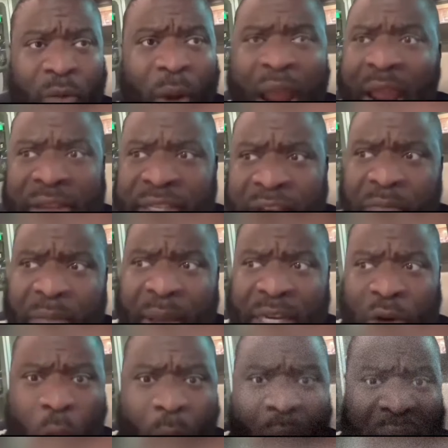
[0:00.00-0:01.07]
Why is
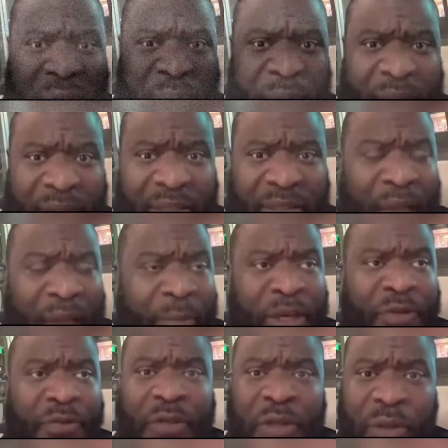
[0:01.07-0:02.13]
everybody quiet about this? I'm
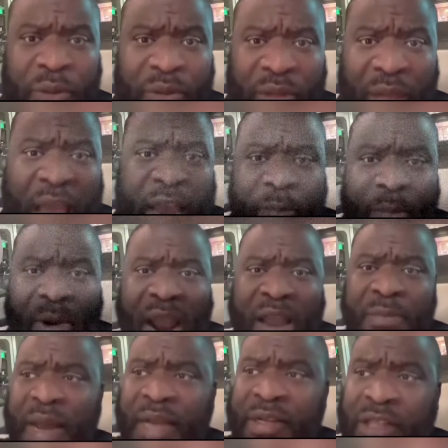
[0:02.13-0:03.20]
confused. I
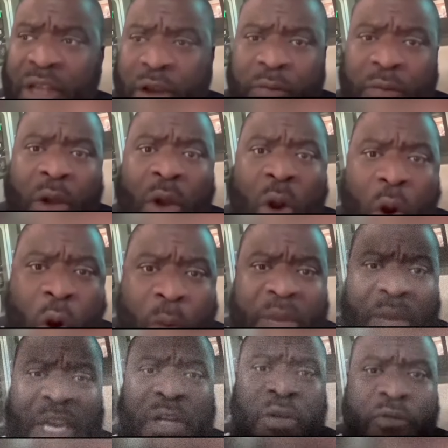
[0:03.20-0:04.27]
pride myself on
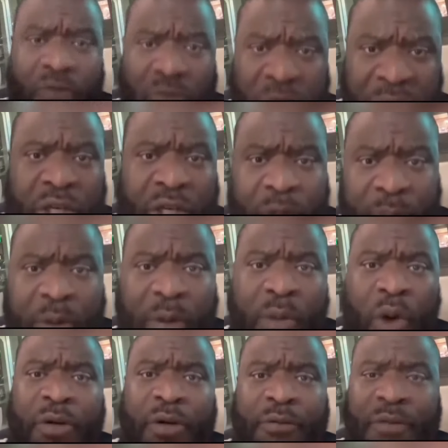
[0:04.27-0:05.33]
being a really good
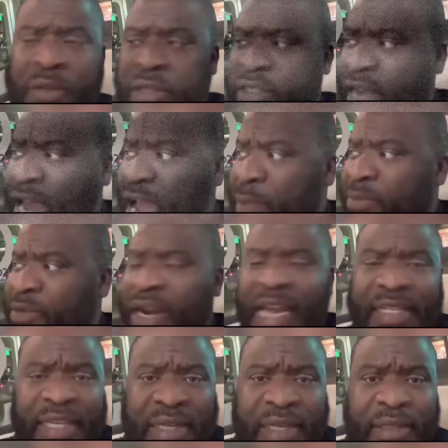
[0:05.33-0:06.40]
promoter for the times that
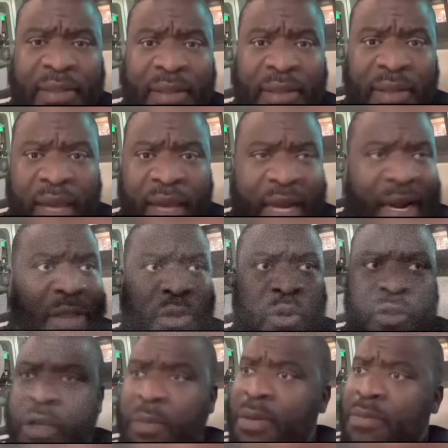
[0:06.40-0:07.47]
I did it. And I
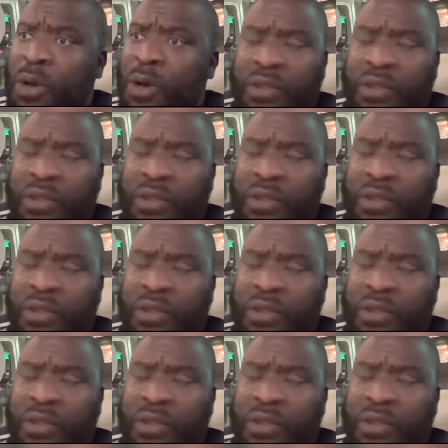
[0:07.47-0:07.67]
threw some of the